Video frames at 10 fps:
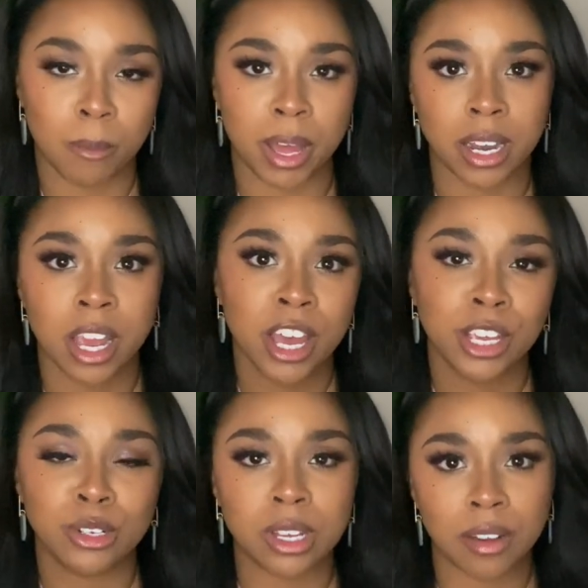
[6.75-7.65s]
but
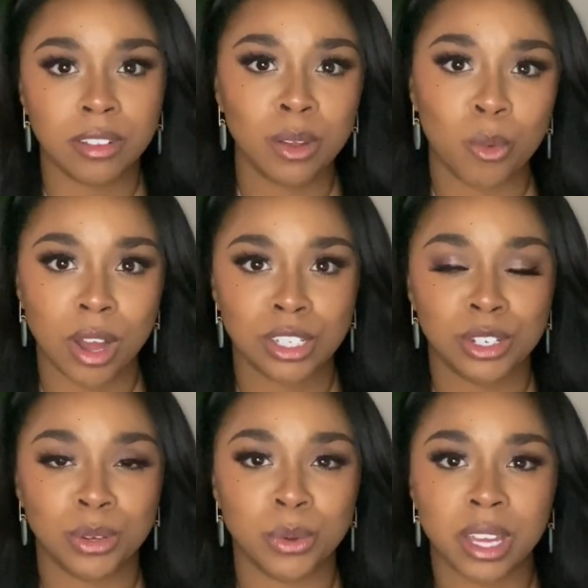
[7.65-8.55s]
you definitely want
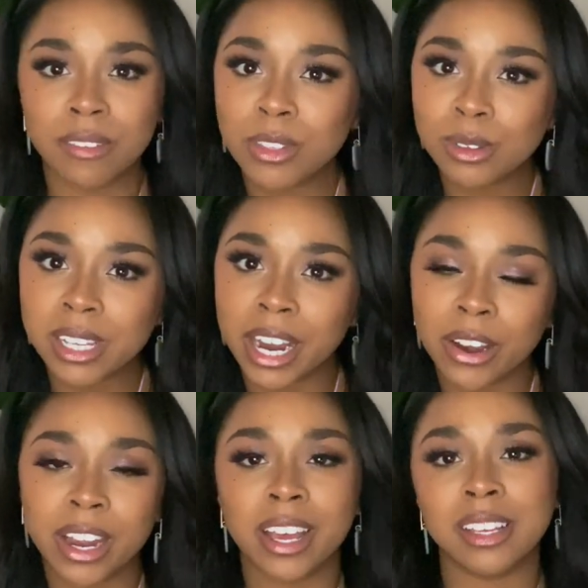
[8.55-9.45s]
to give those
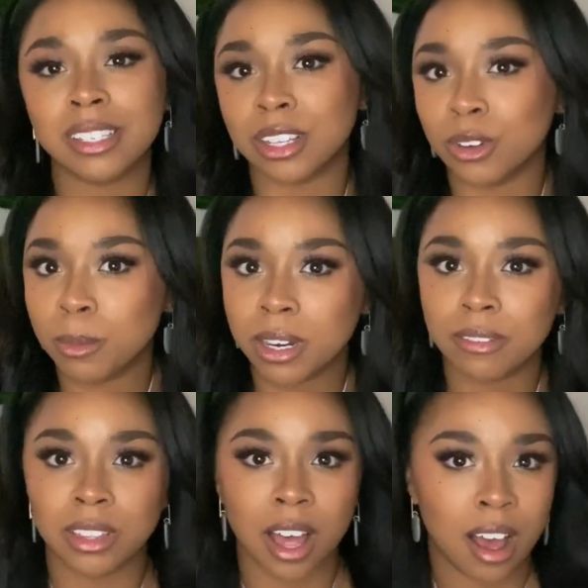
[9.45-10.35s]
areas a little bit
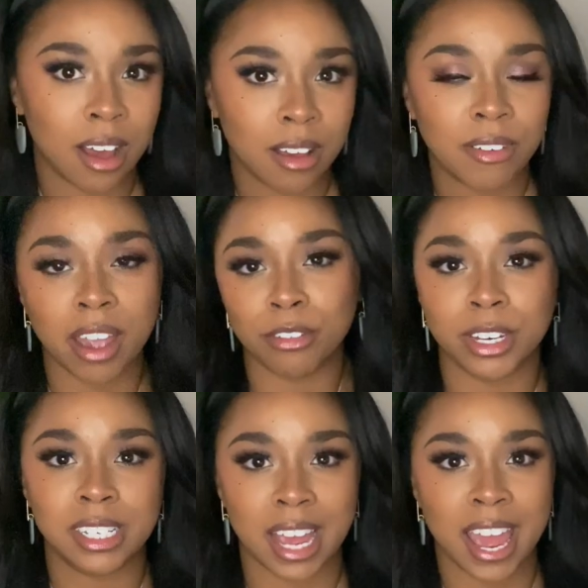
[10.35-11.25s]
of love
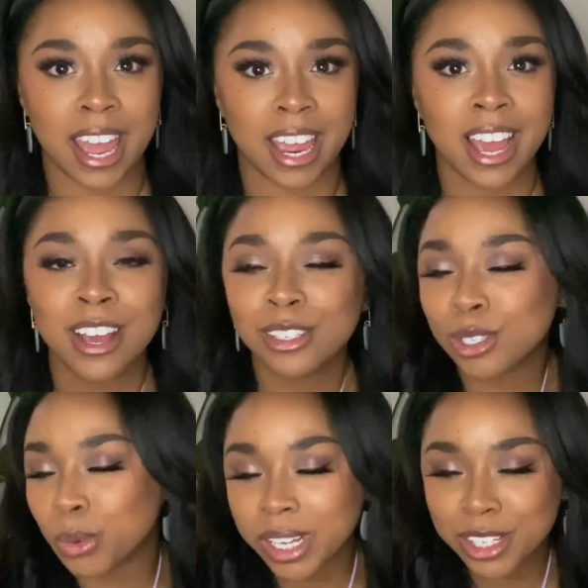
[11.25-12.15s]
every day.
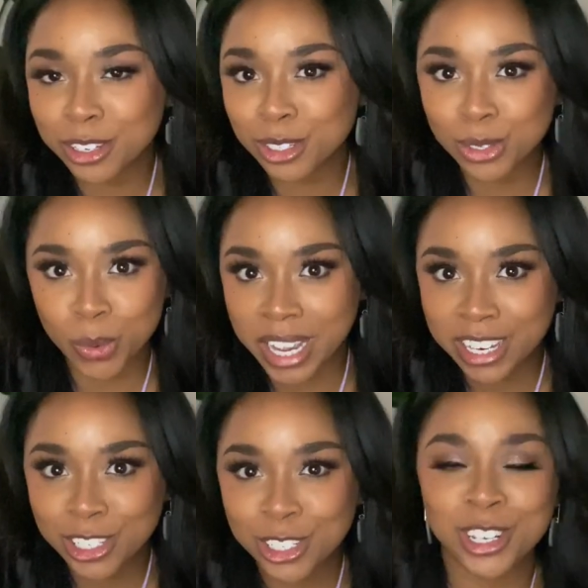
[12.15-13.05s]
Squeeze your
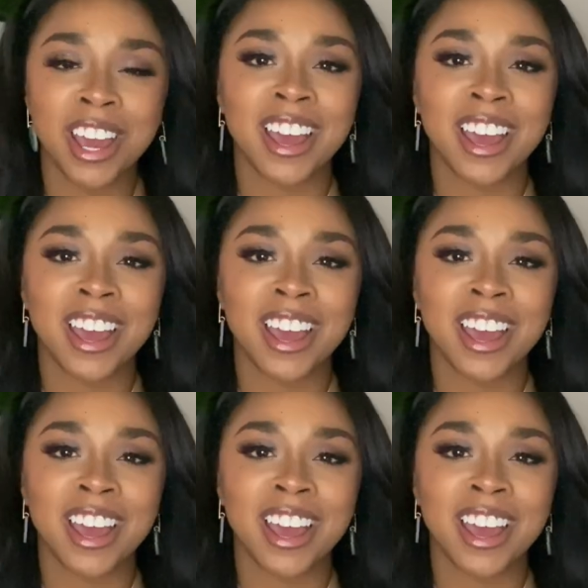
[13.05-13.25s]
squish,